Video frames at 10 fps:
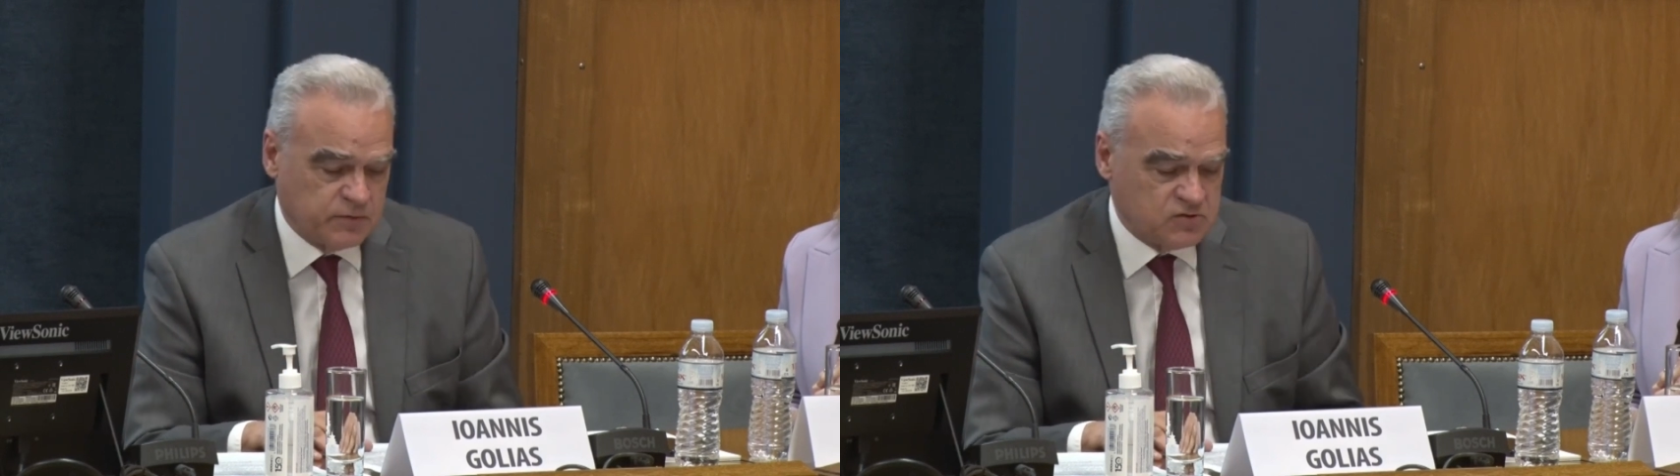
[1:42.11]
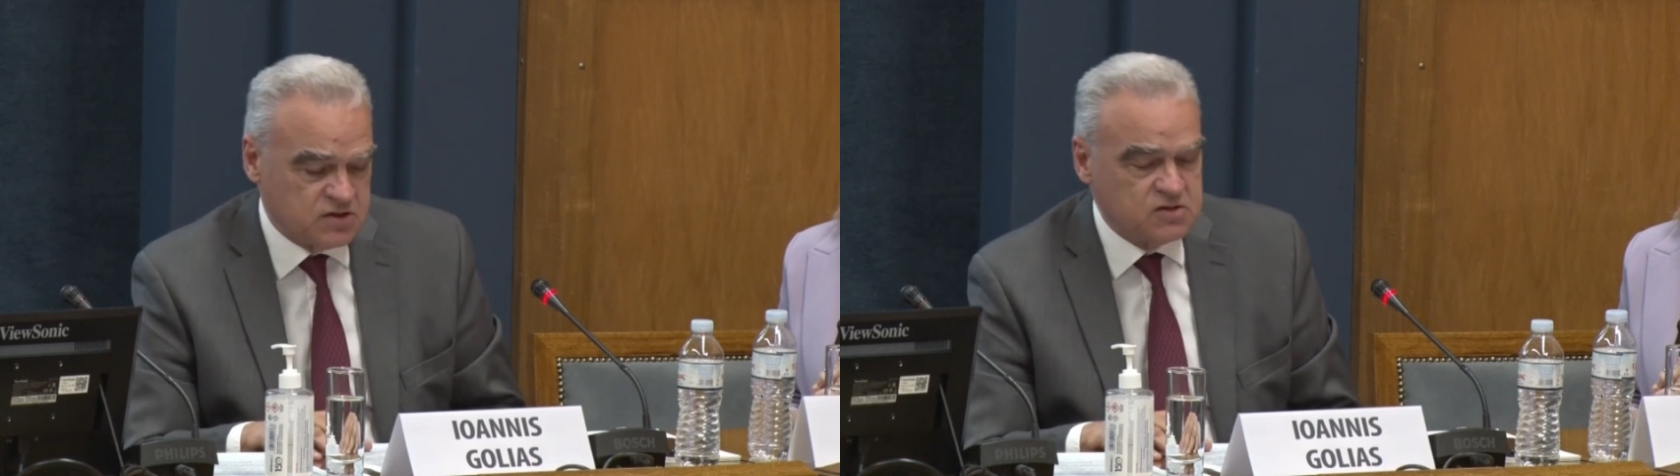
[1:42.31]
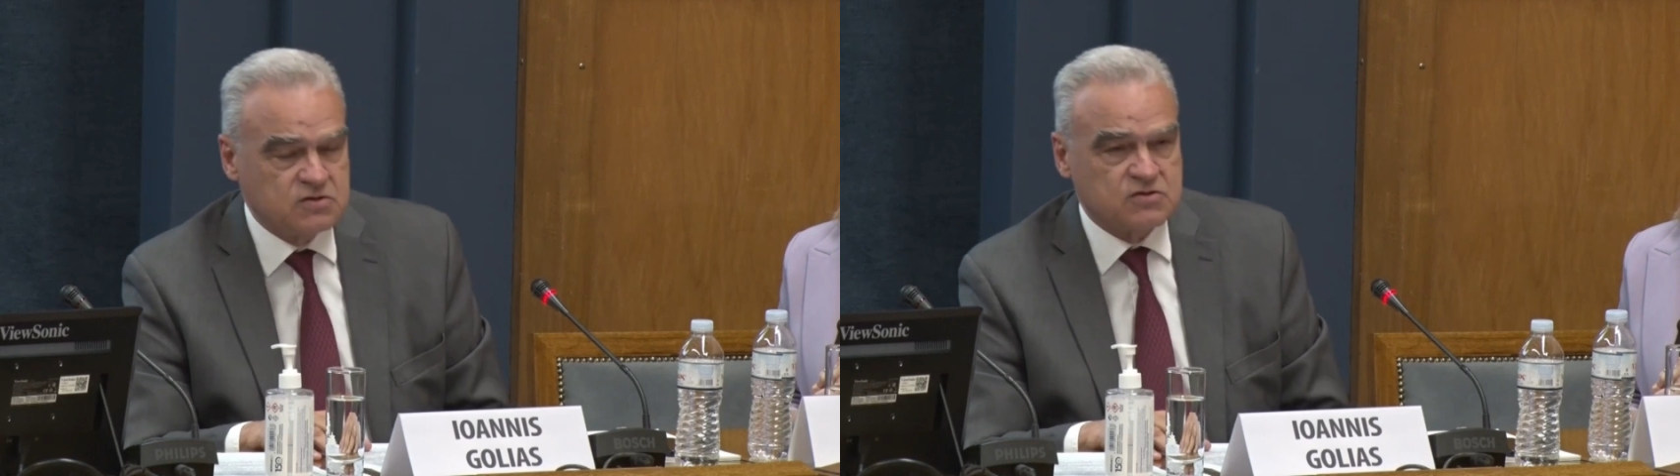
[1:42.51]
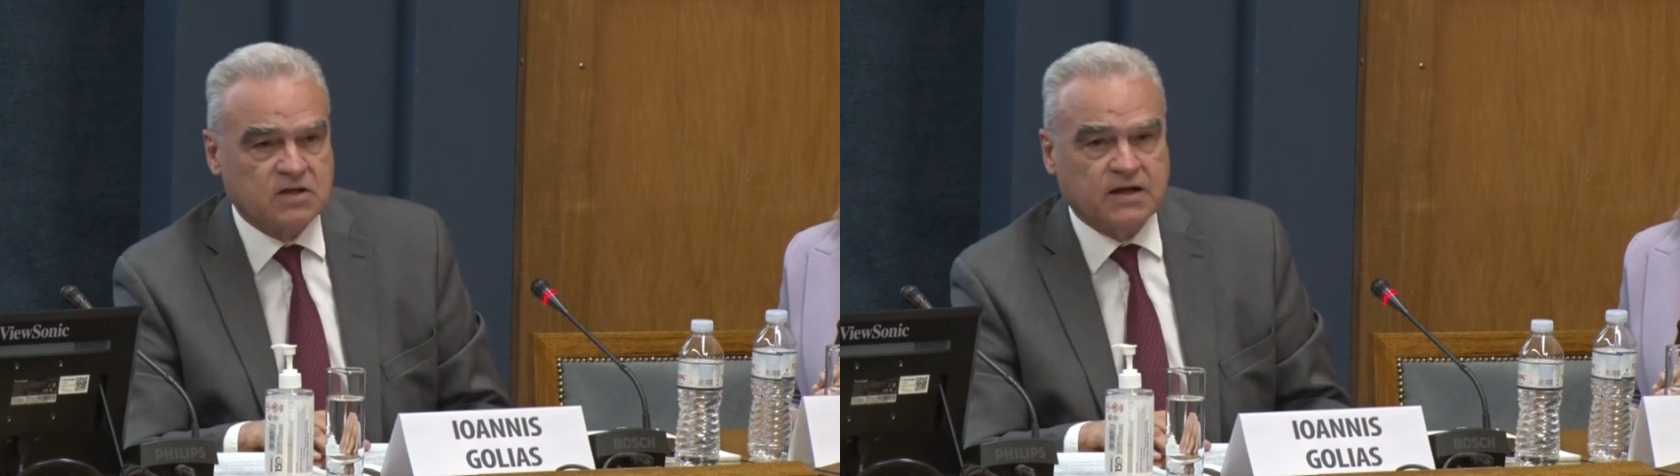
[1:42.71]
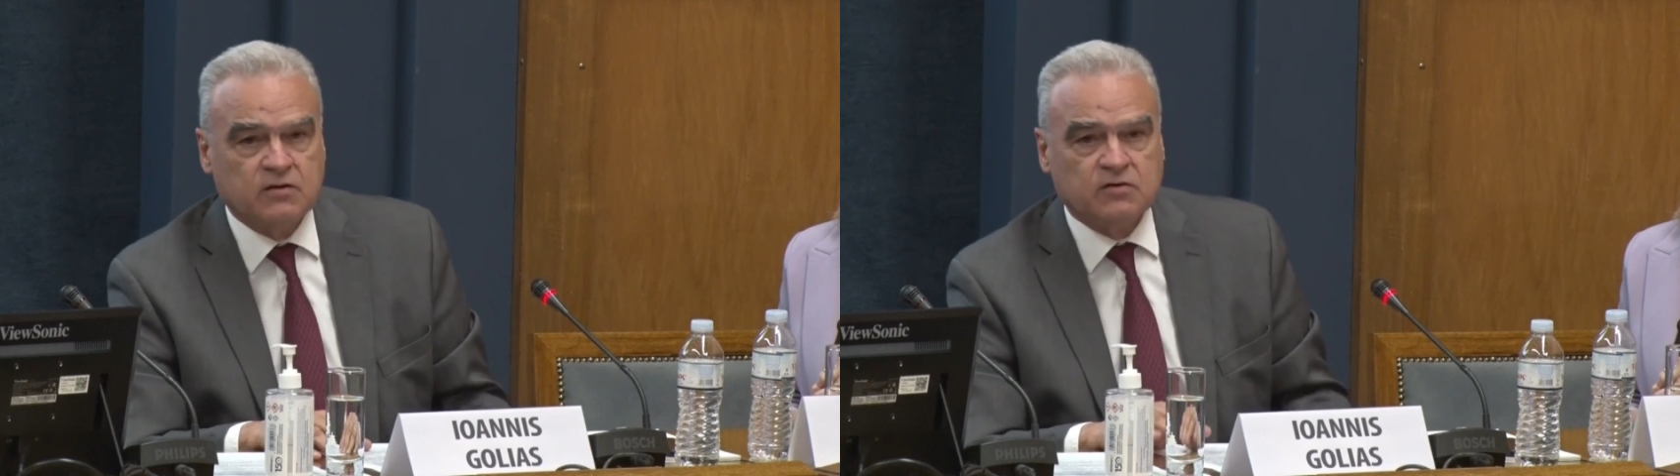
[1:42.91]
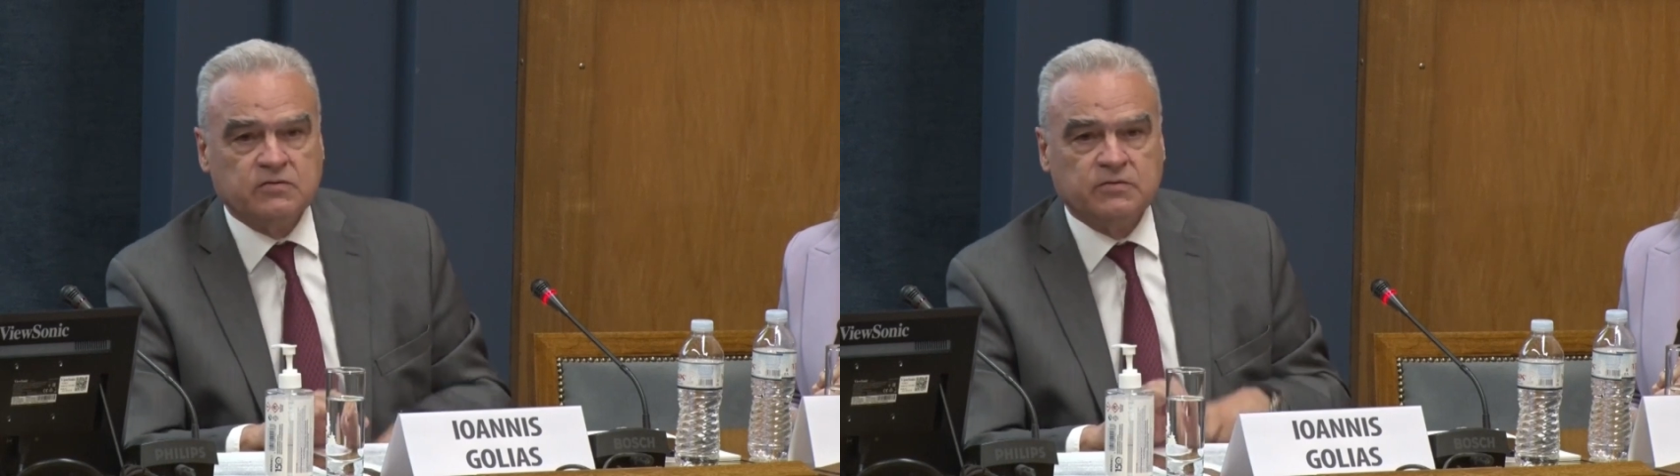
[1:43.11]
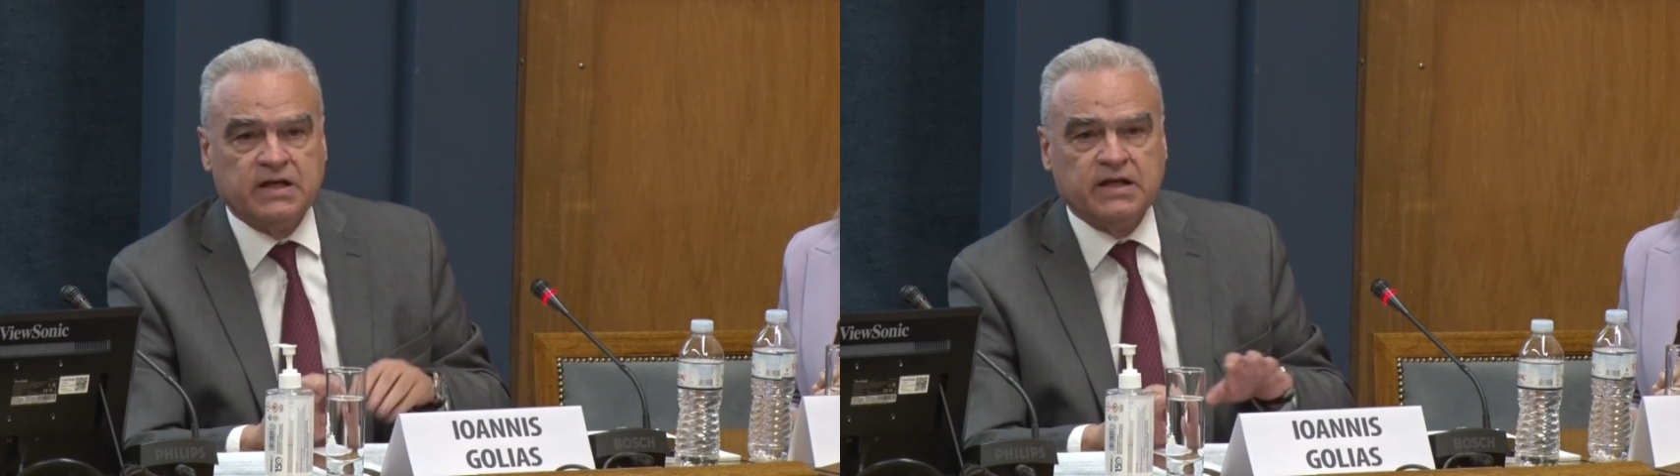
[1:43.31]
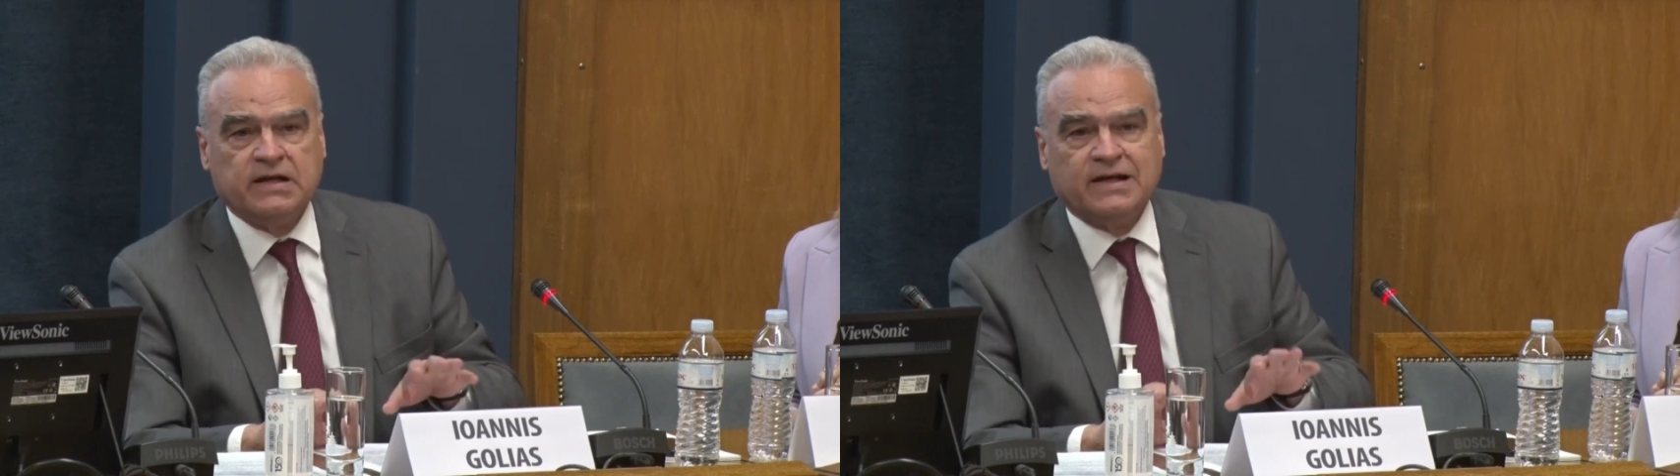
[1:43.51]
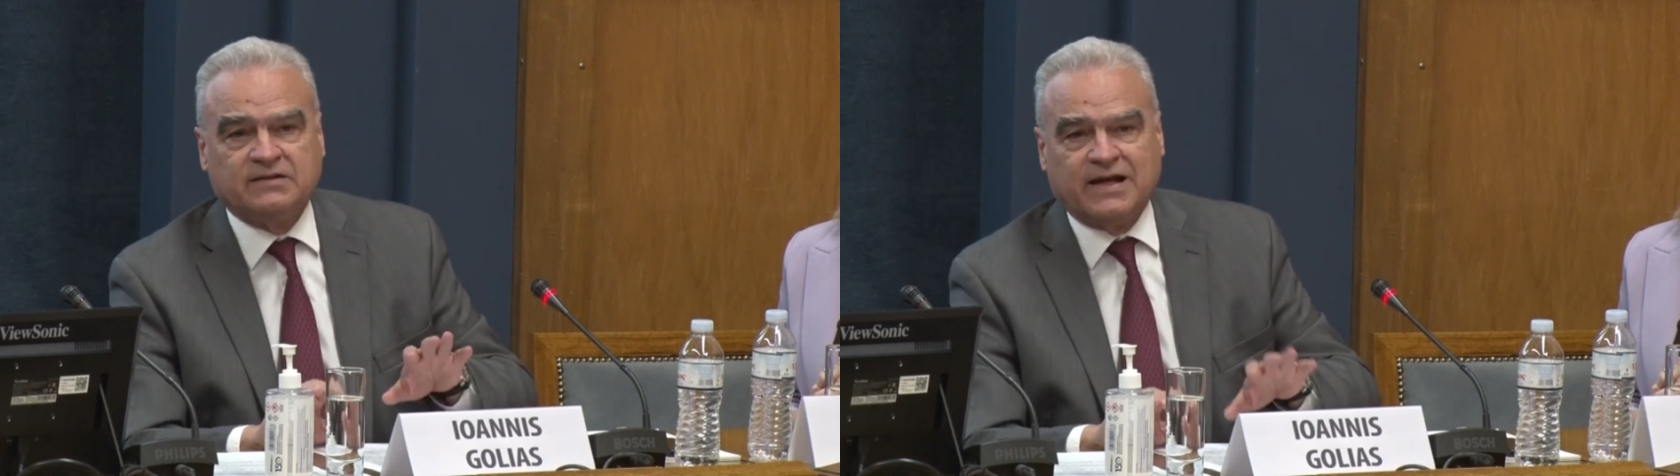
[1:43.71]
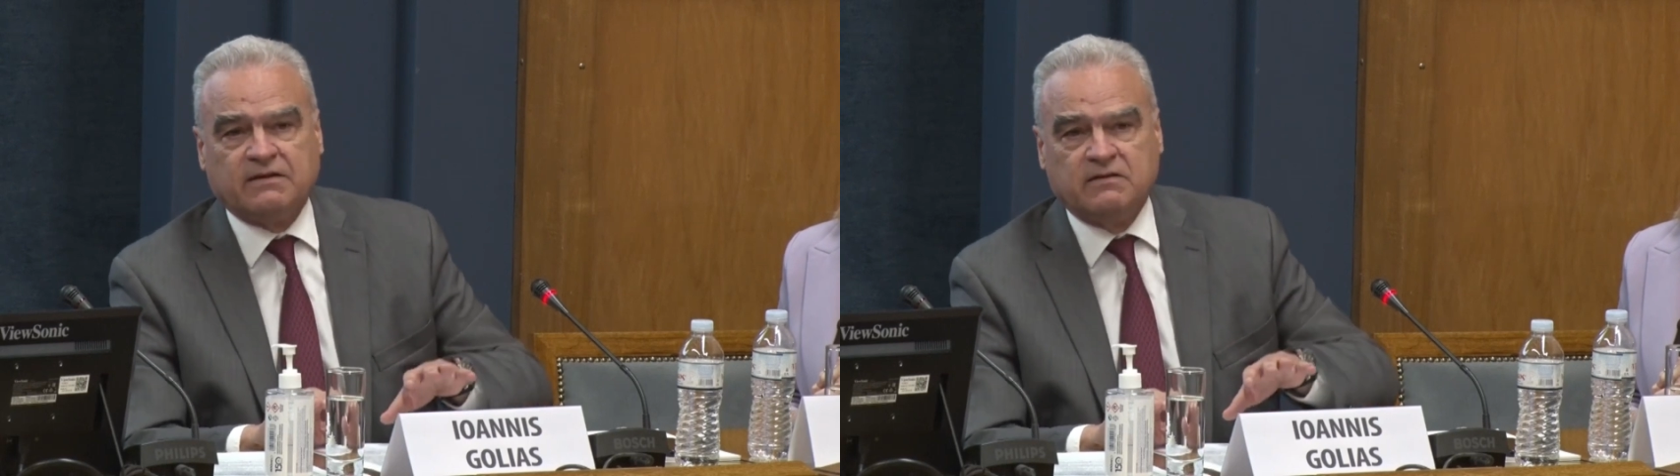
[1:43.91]
procedures cannot really
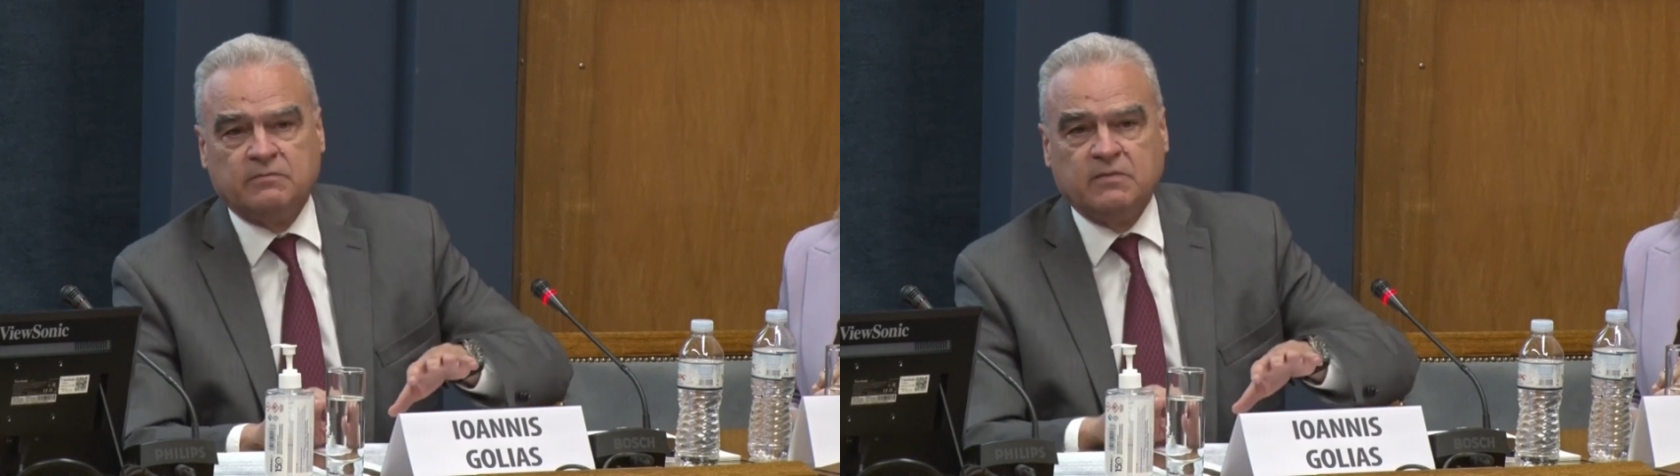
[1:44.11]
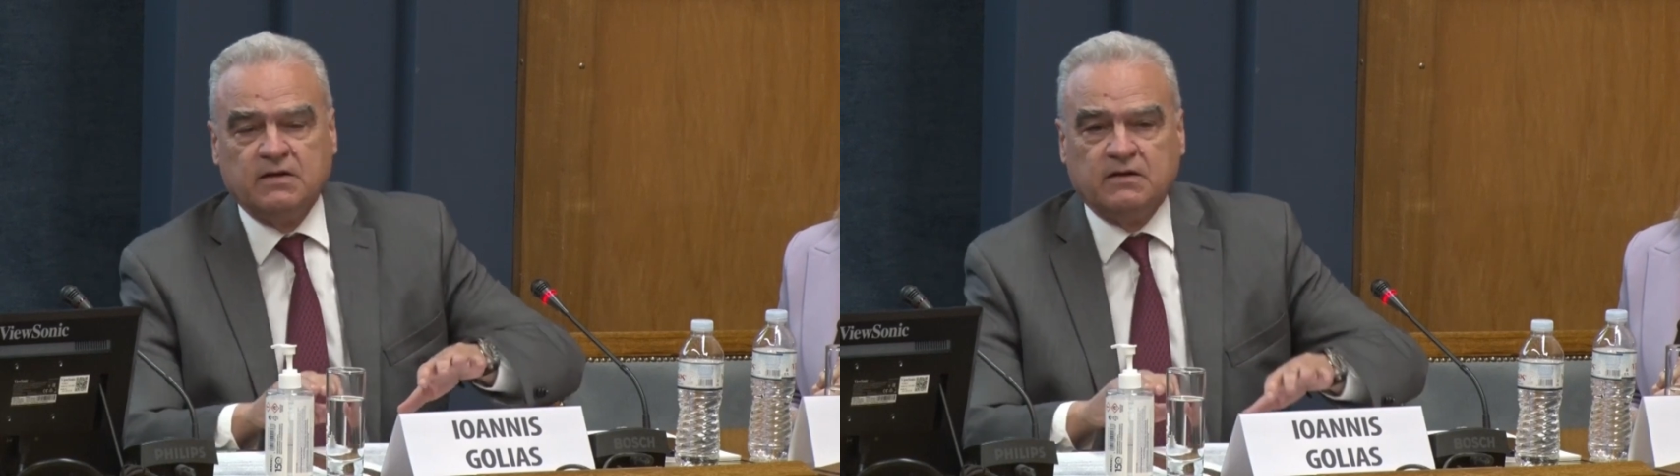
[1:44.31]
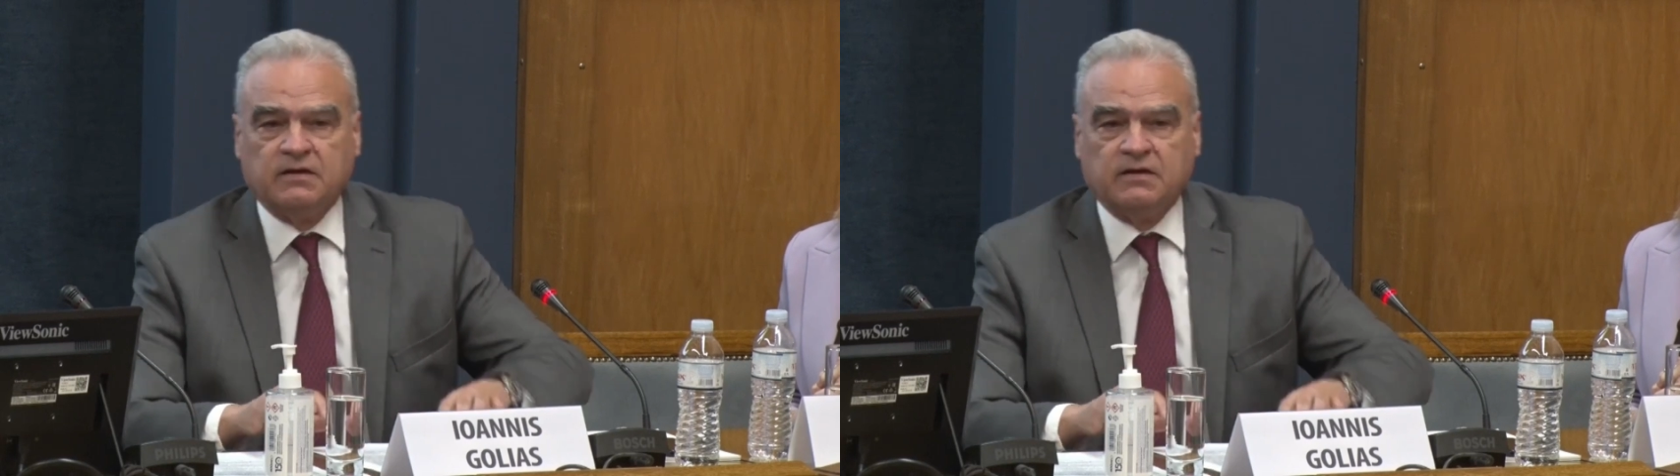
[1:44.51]
attract them.